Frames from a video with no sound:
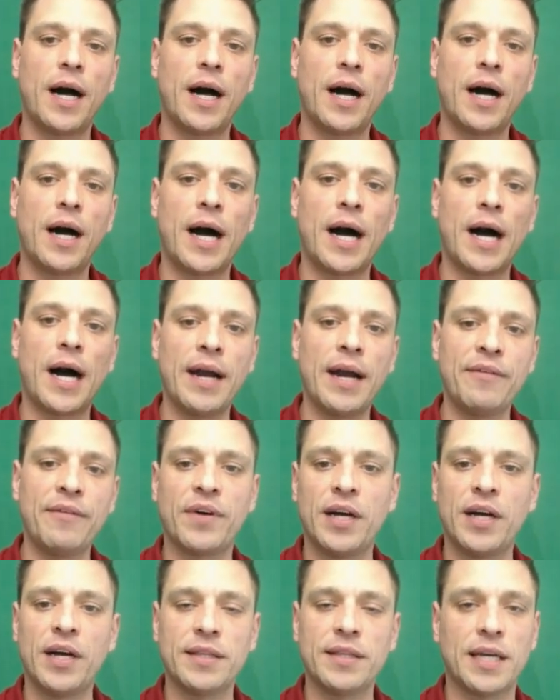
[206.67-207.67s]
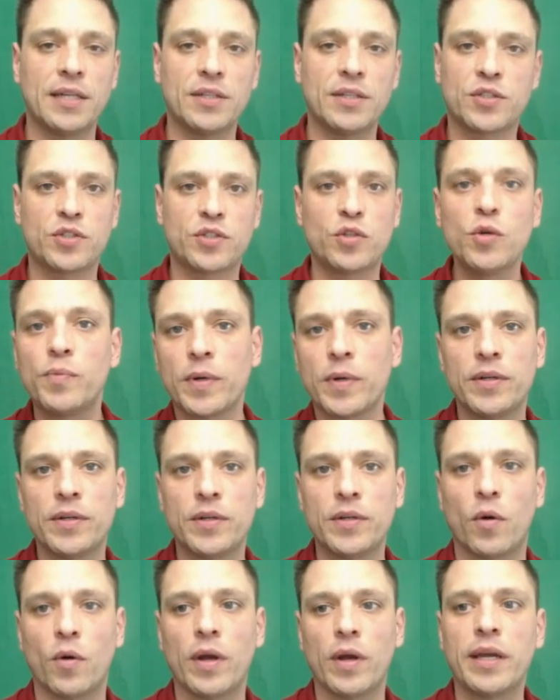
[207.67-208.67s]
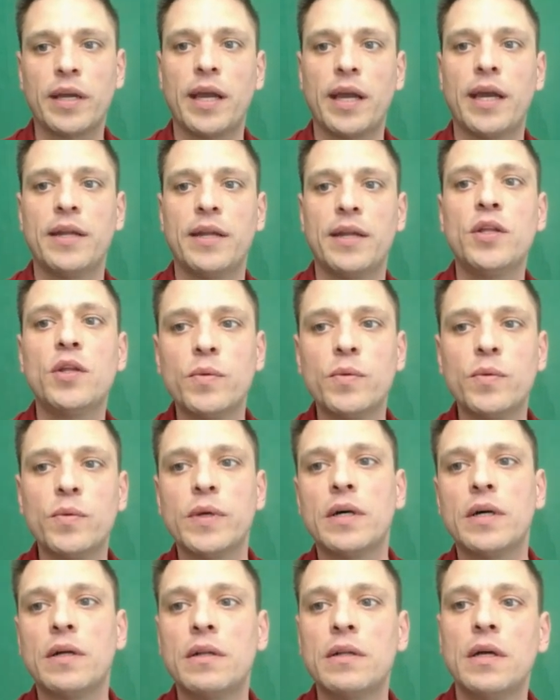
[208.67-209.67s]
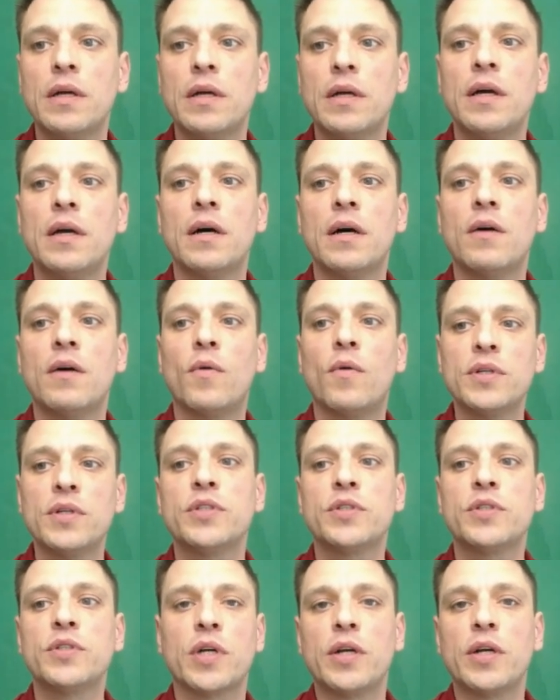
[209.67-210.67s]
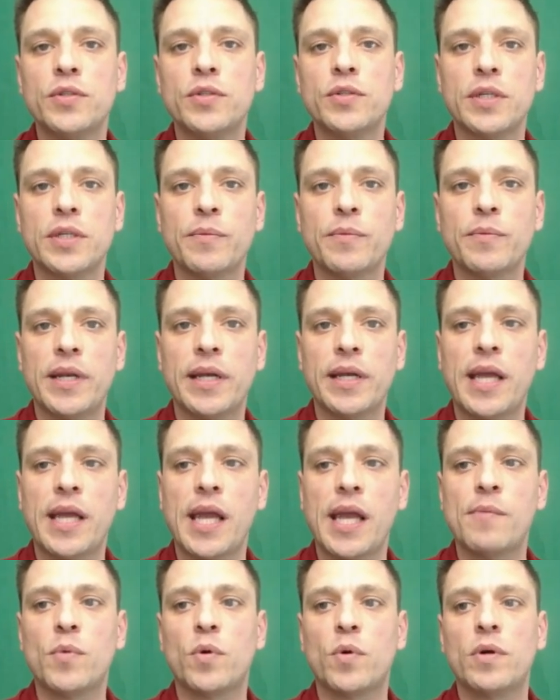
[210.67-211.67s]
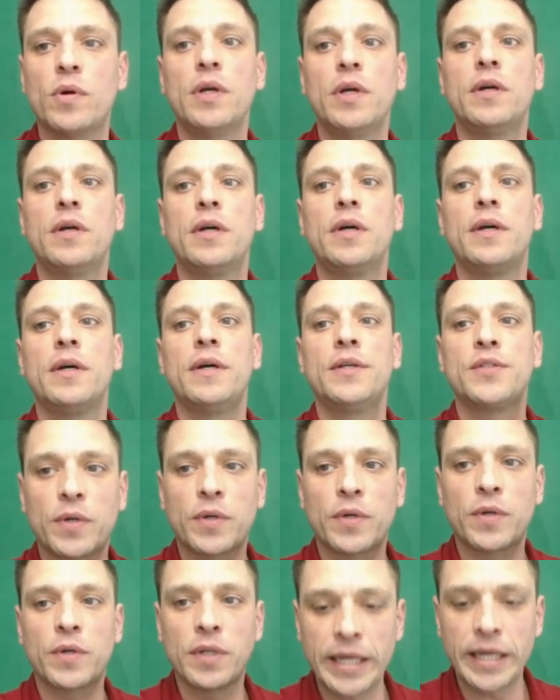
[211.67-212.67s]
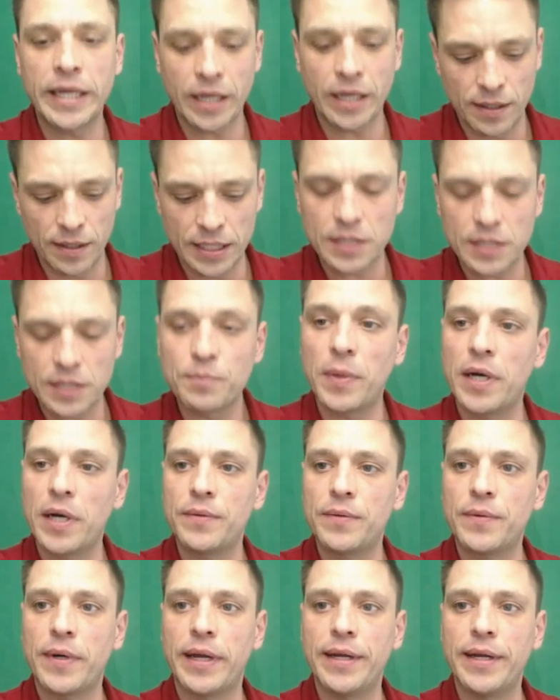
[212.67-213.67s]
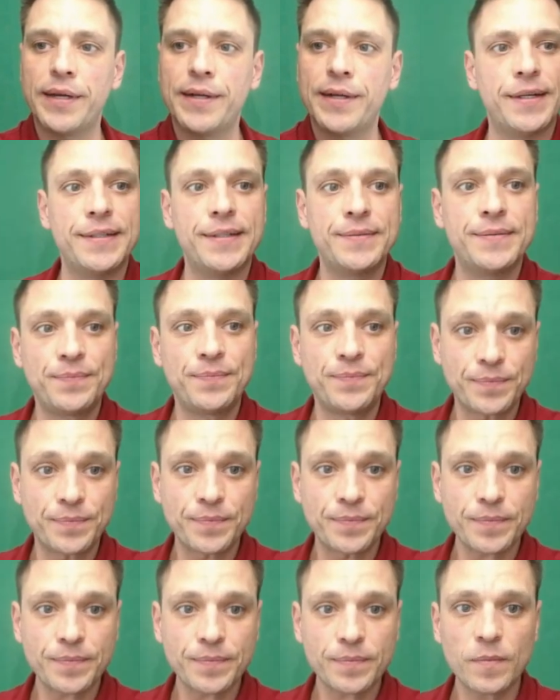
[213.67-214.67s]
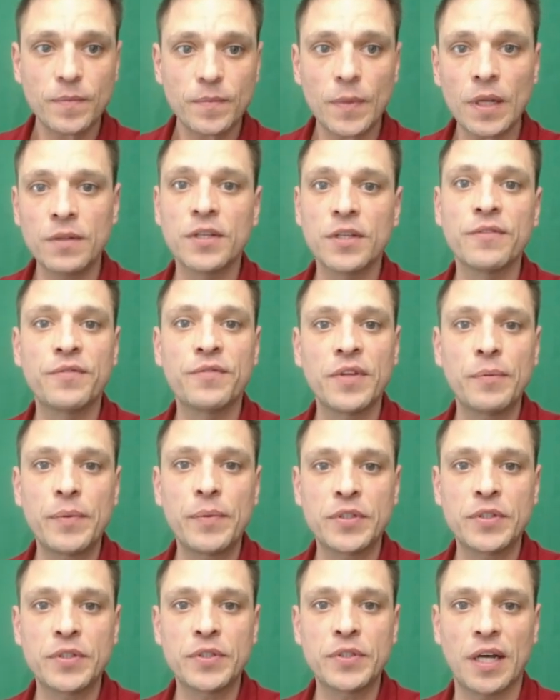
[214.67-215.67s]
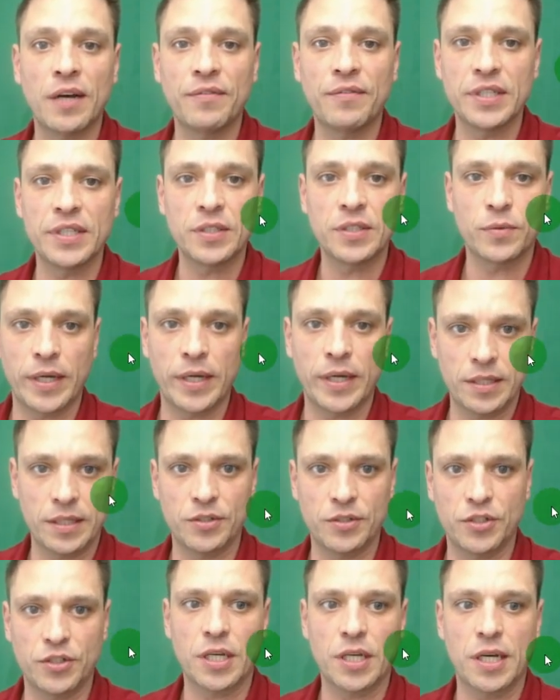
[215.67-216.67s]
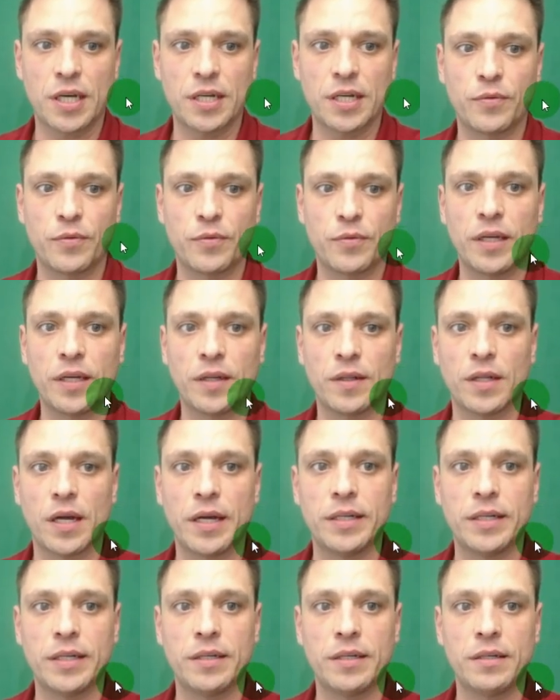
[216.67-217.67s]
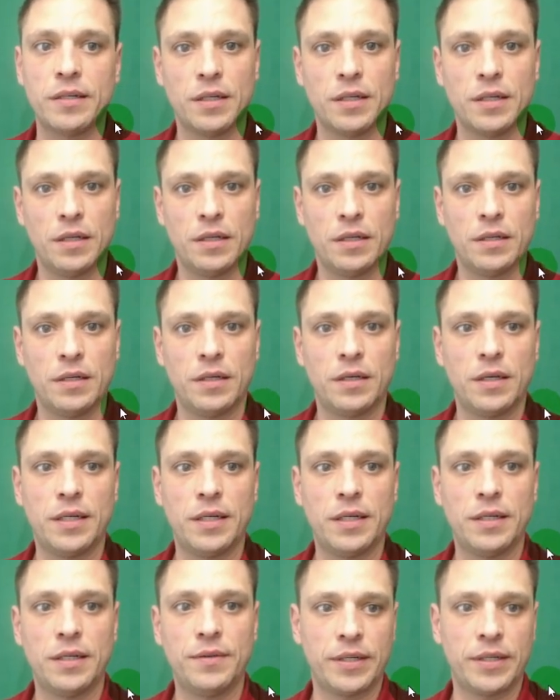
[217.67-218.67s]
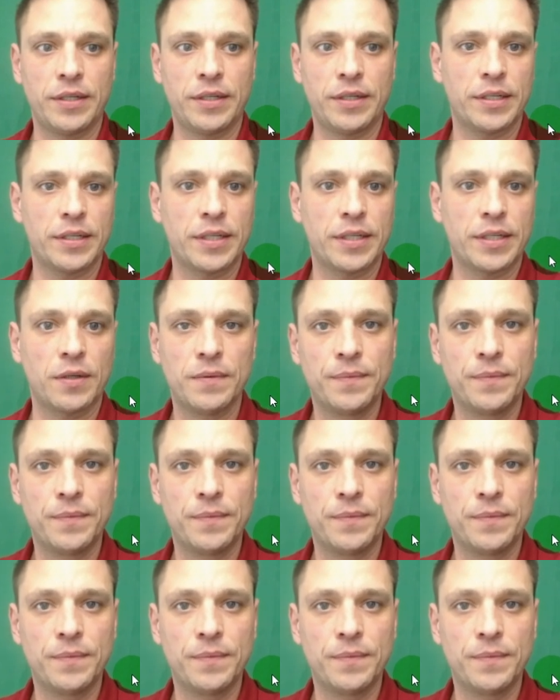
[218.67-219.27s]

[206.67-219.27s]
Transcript: I find that super annoying, and you will once you start using ManyCam more. So click on this button right here to flip yourself this way, and then just kind of realign it. And there you go.